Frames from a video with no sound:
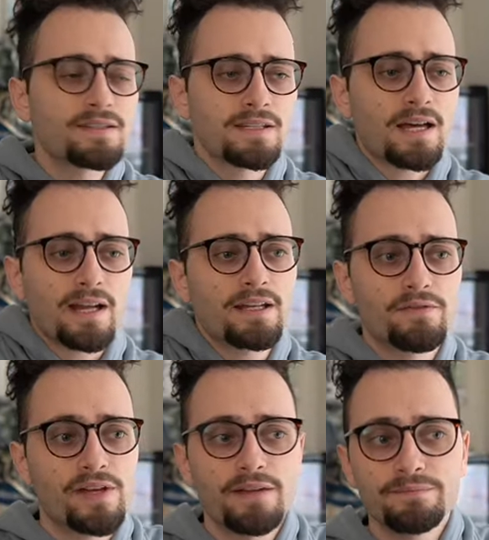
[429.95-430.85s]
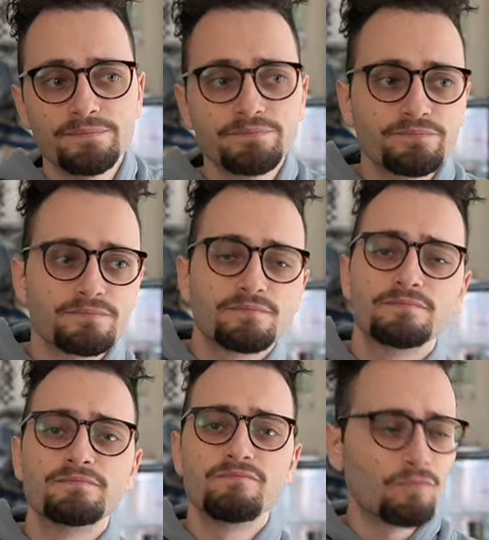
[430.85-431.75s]
It's not any of that.
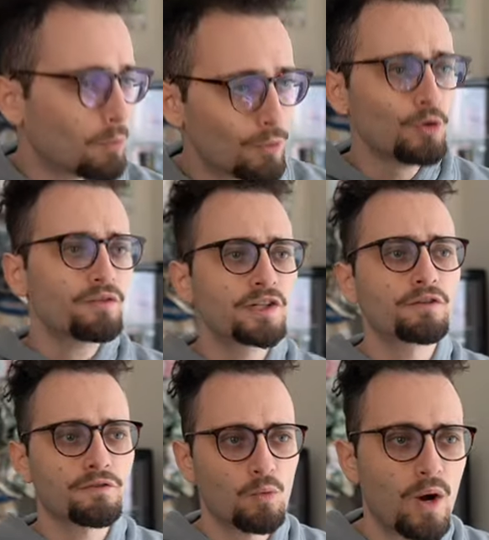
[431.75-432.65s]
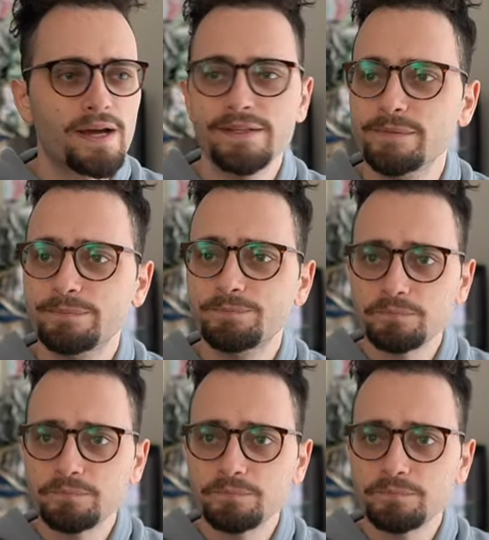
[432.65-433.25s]
The move here for White